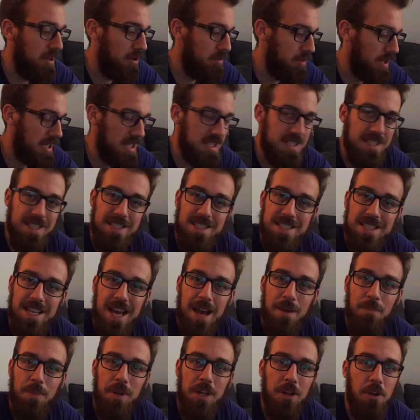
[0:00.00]
because this is
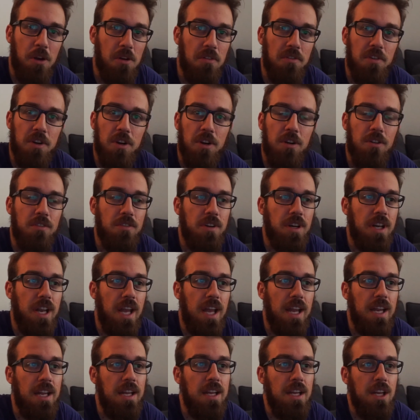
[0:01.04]
happening over and over
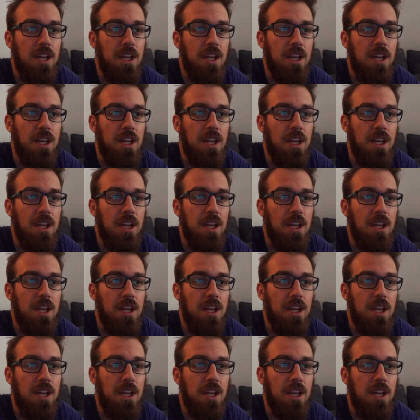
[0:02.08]
again.